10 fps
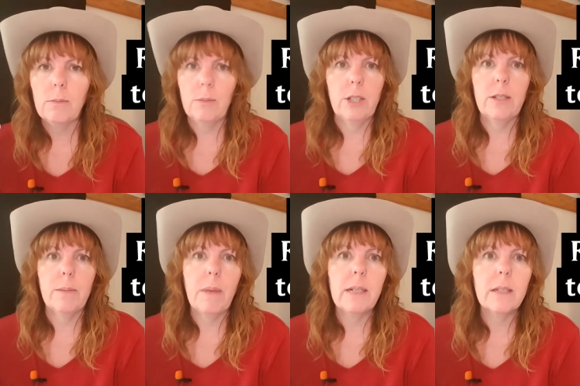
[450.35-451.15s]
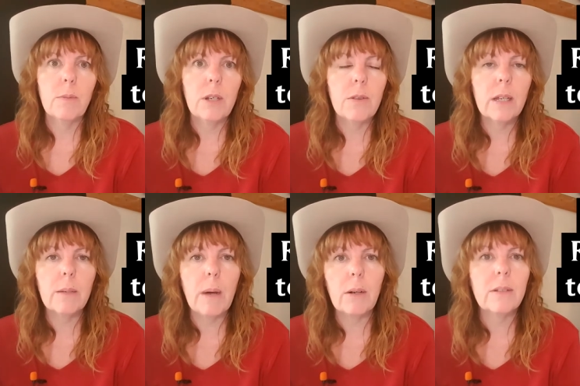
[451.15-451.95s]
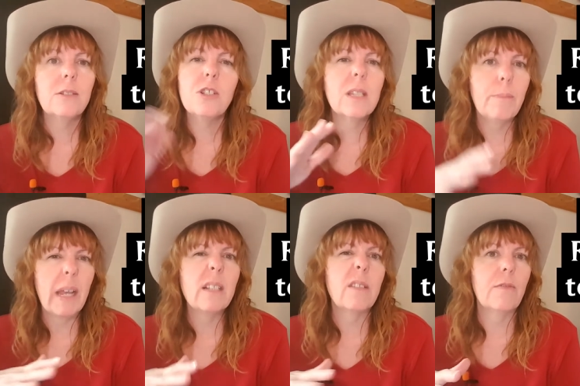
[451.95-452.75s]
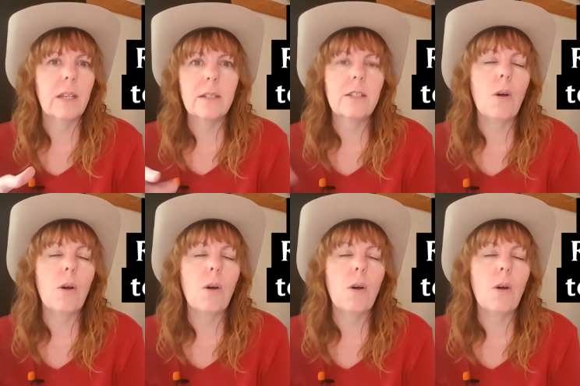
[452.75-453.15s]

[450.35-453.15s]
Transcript: which is amazing when you think about it, just the base of things.